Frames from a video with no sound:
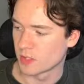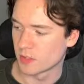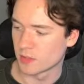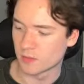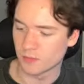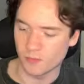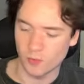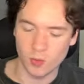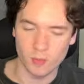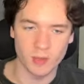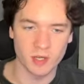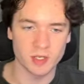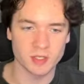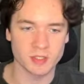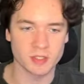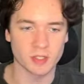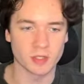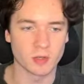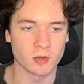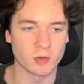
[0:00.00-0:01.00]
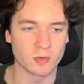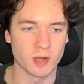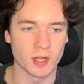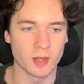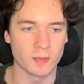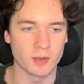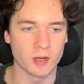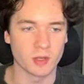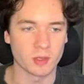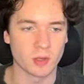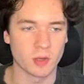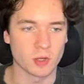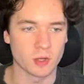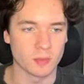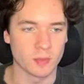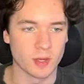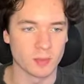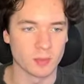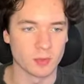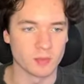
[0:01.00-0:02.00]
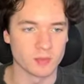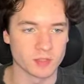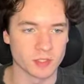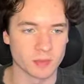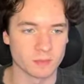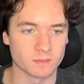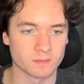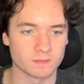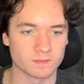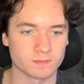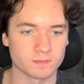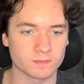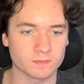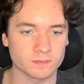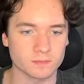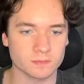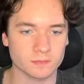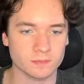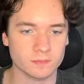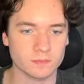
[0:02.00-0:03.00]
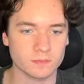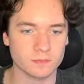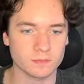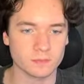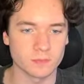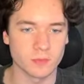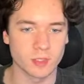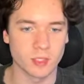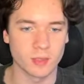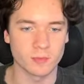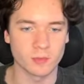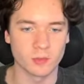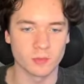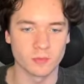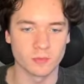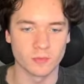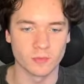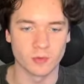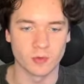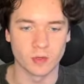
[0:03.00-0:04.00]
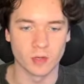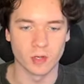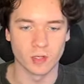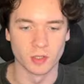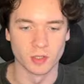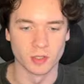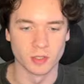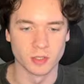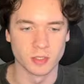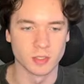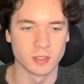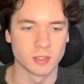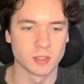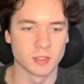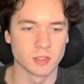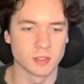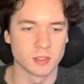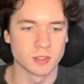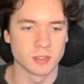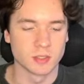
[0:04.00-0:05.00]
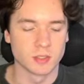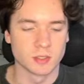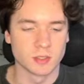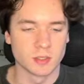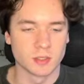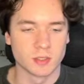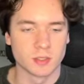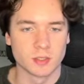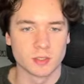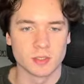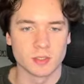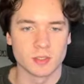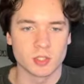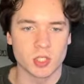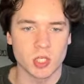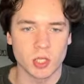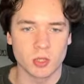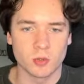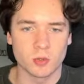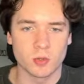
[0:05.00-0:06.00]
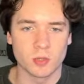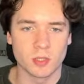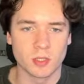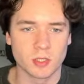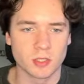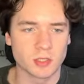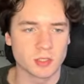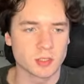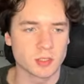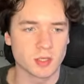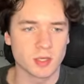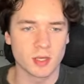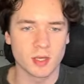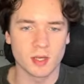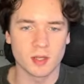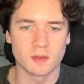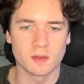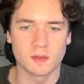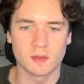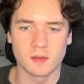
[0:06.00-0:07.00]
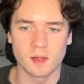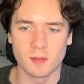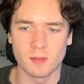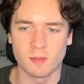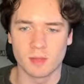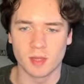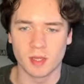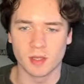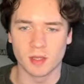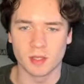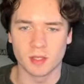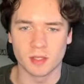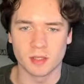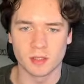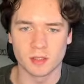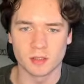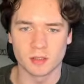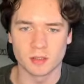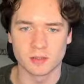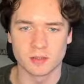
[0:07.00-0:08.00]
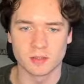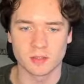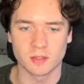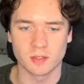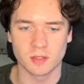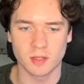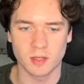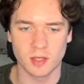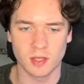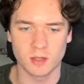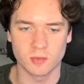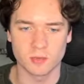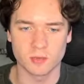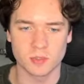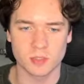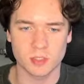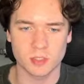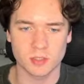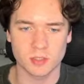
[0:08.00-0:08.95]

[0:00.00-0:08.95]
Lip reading: 4 minutes to go. Right, I better lock my moves in. I'm going for Chow and Dembele out.